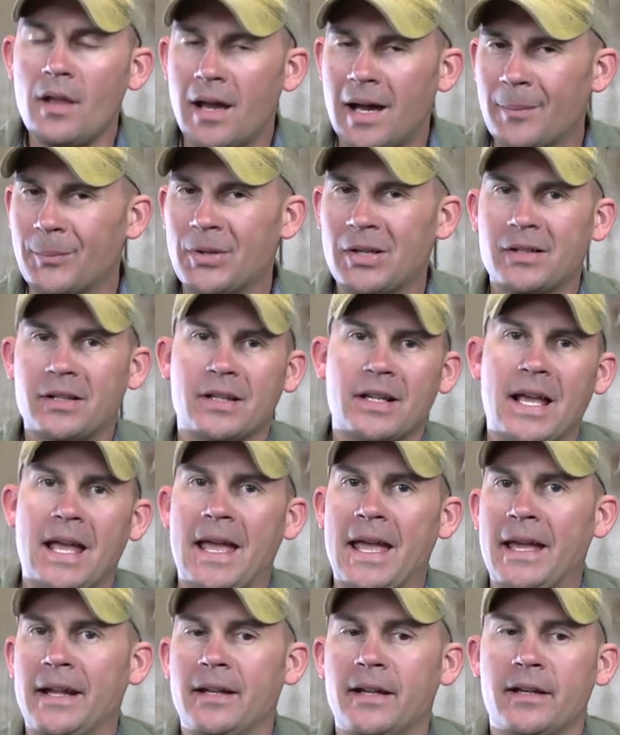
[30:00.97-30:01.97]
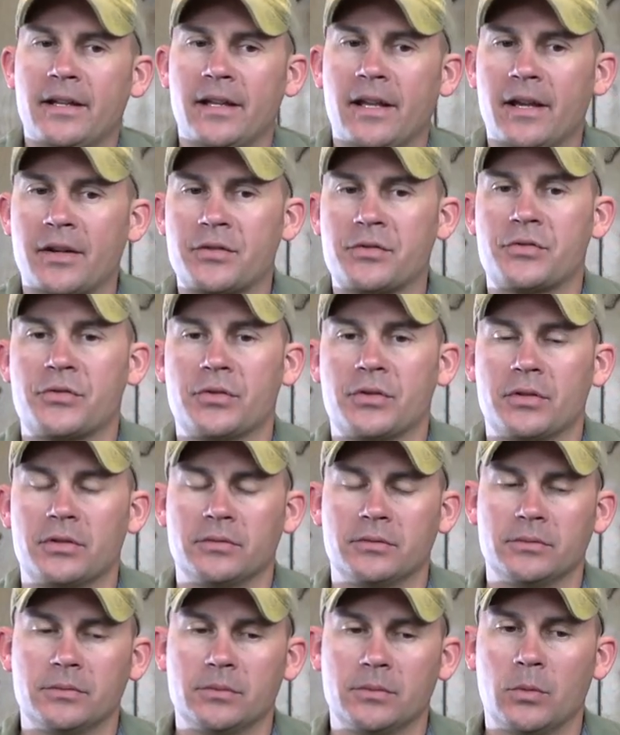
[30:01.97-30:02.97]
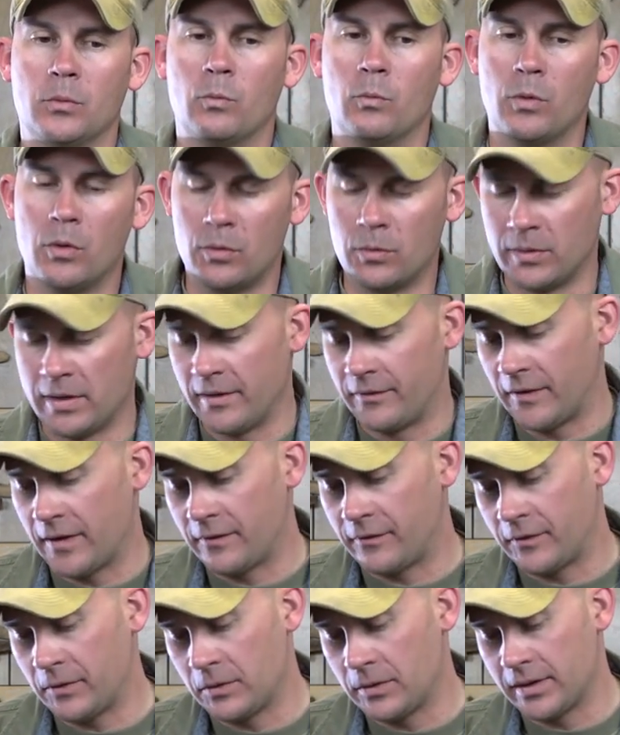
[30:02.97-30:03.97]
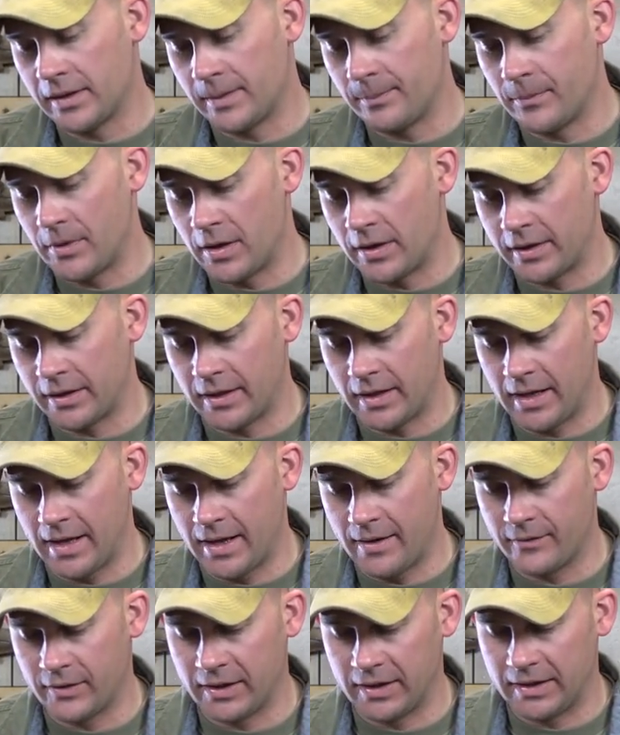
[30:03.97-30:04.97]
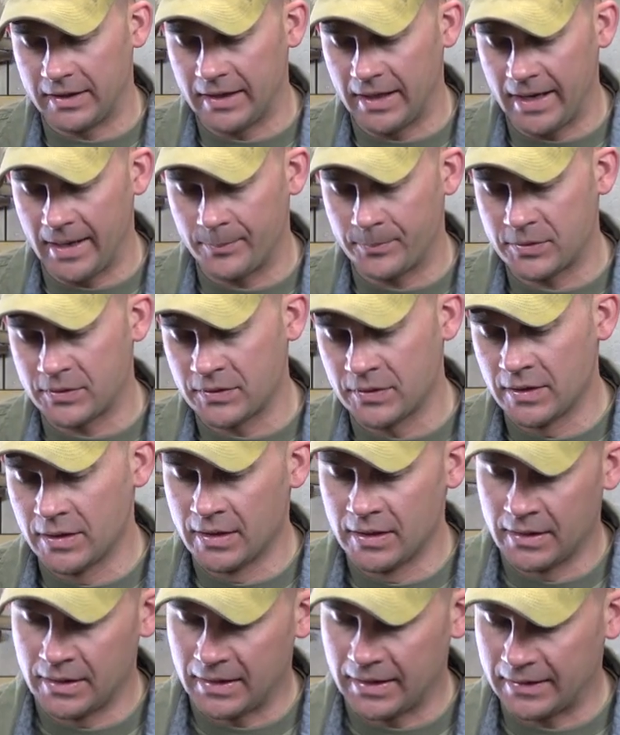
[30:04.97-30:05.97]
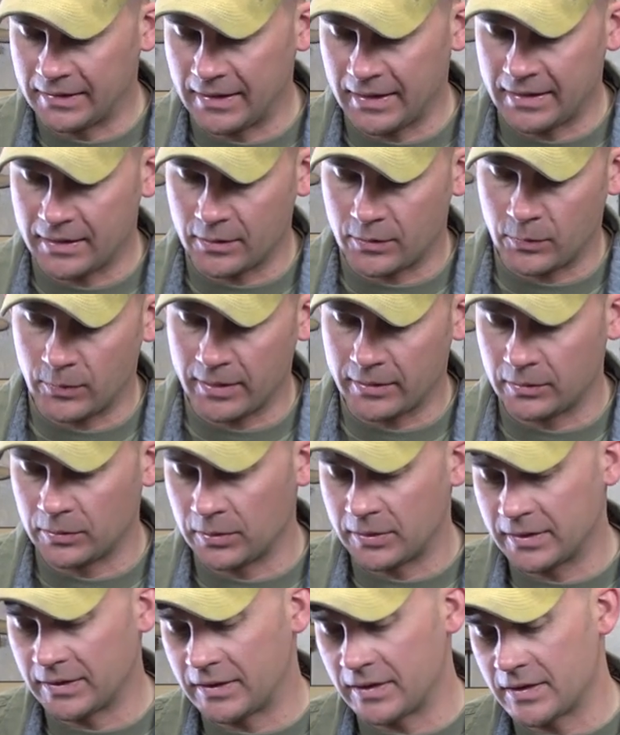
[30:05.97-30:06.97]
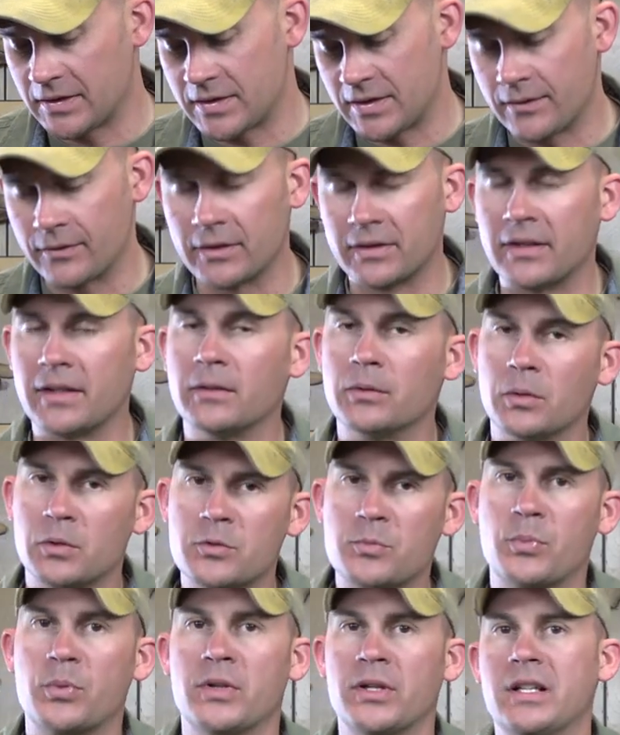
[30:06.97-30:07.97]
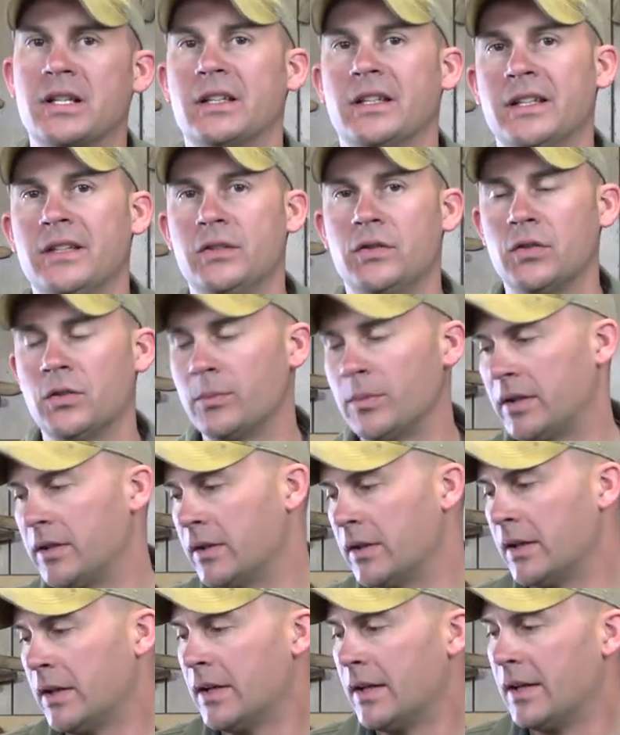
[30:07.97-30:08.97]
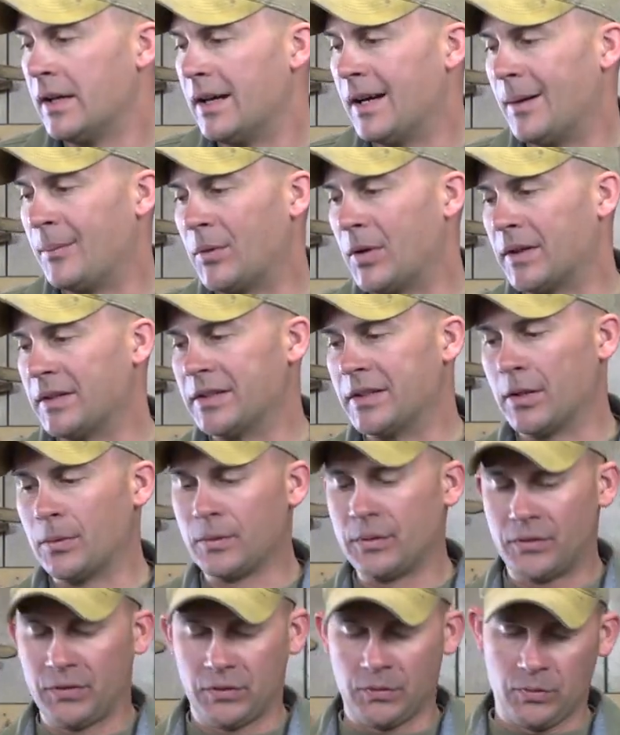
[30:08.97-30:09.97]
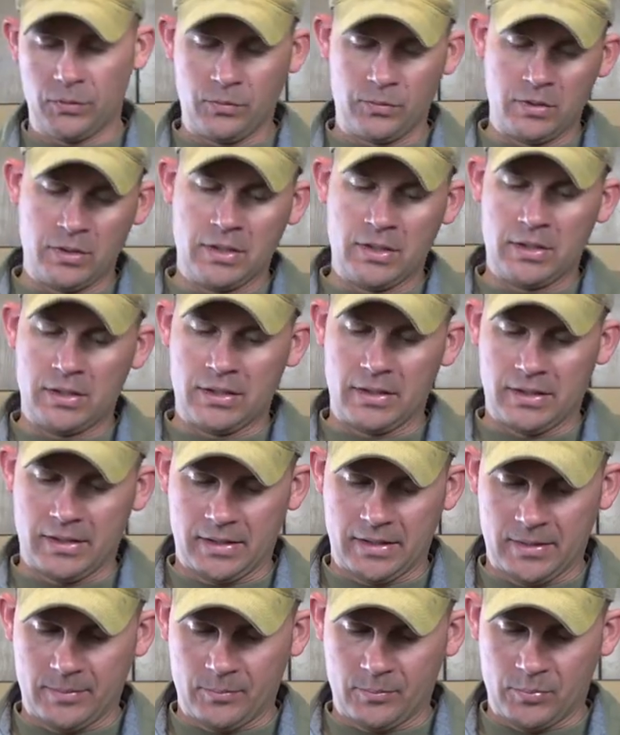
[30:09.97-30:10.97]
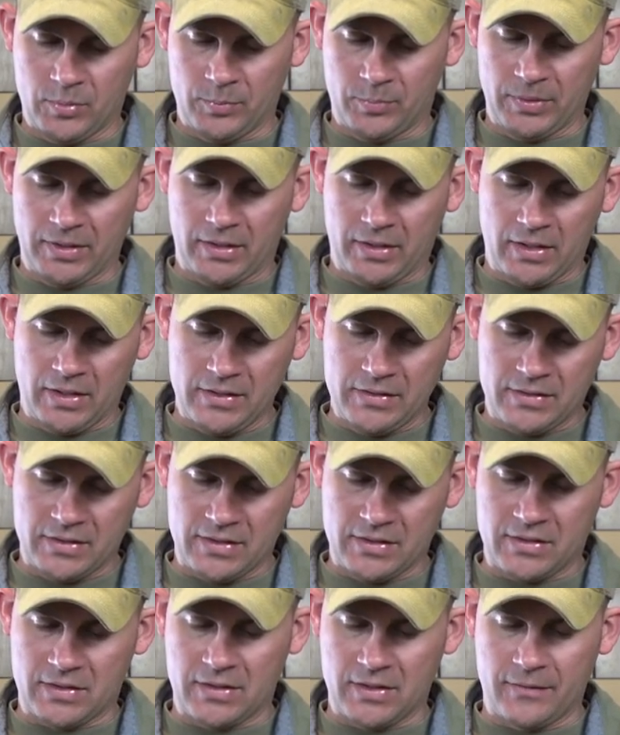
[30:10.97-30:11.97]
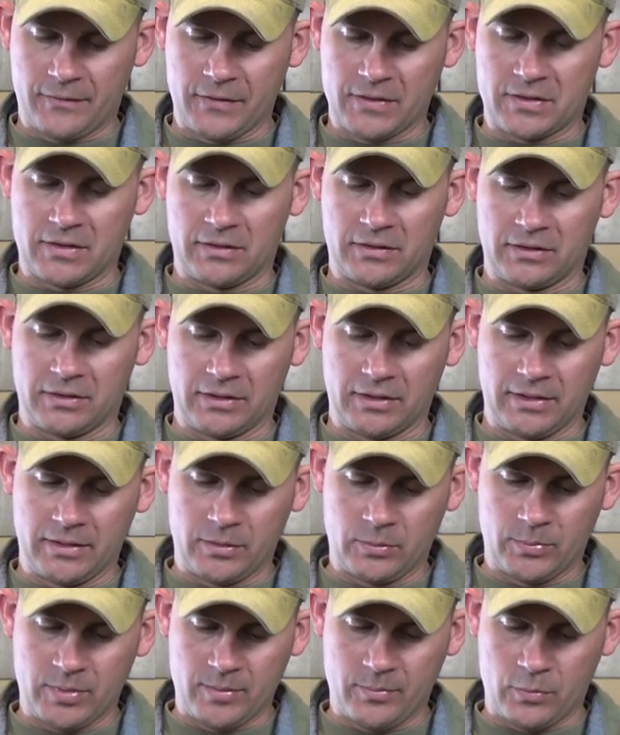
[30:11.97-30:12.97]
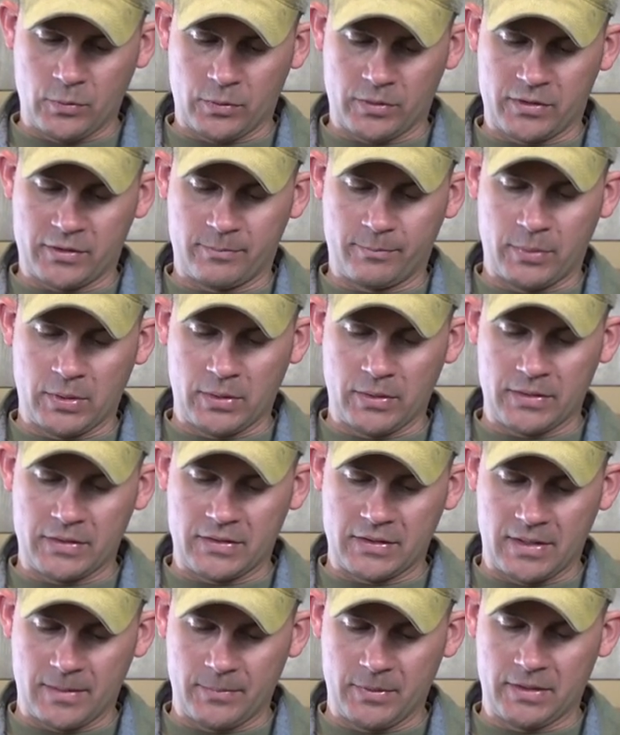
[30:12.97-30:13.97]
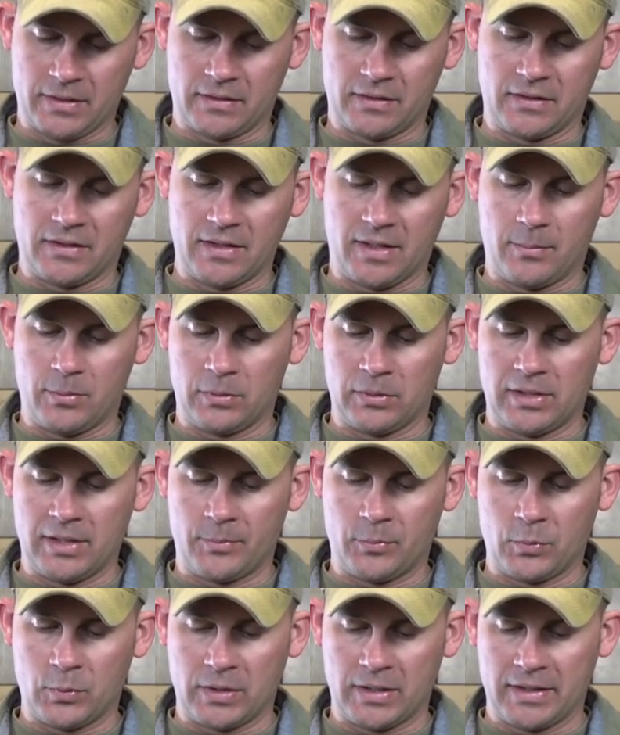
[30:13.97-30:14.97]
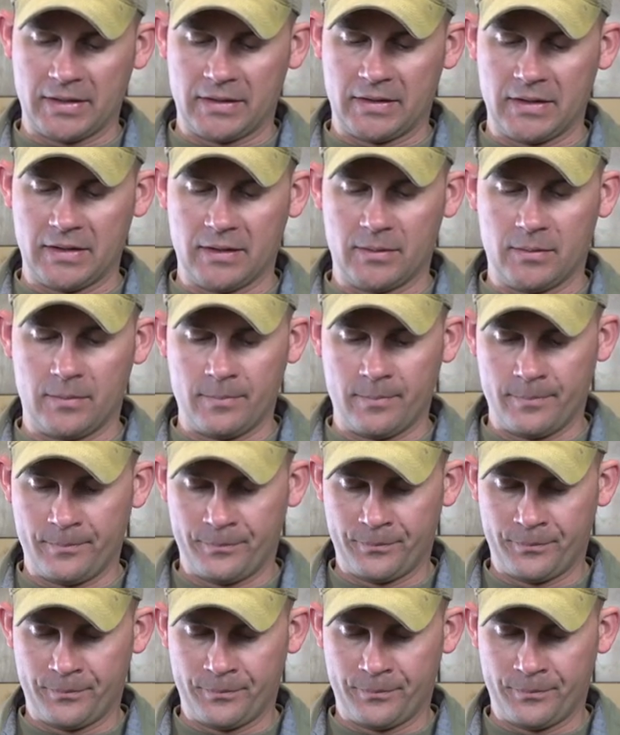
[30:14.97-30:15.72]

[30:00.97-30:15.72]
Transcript: I'm not going to add any extra wool. If I feel that I'm not going to have any gaps, I take a quick look at this. Everything looks pretty clean to me. I'm not going to. Um, but because this stuff is a little bit more sparse, I'm going to double up what I did